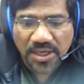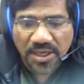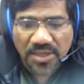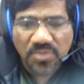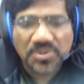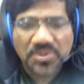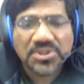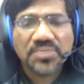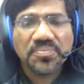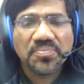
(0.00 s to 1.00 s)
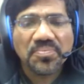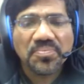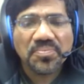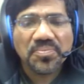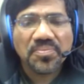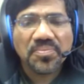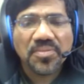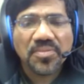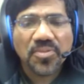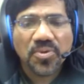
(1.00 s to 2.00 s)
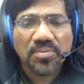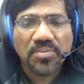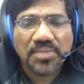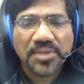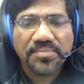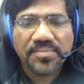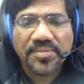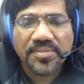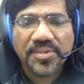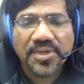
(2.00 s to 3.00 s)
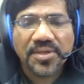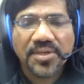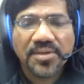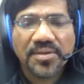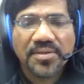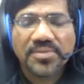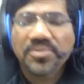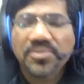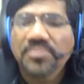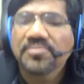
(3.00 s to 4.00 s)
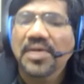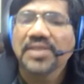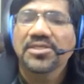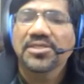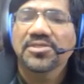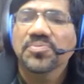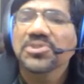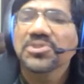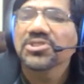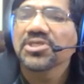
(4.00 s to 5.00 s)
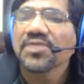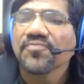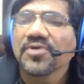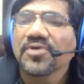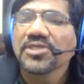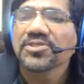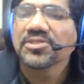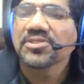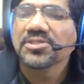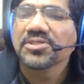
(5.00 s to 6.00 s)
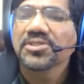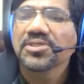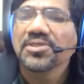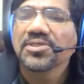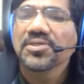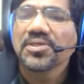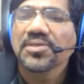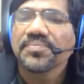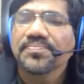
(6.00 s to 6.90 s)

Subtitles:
And you must have, oh my. So I think this much is enough for us. Uh,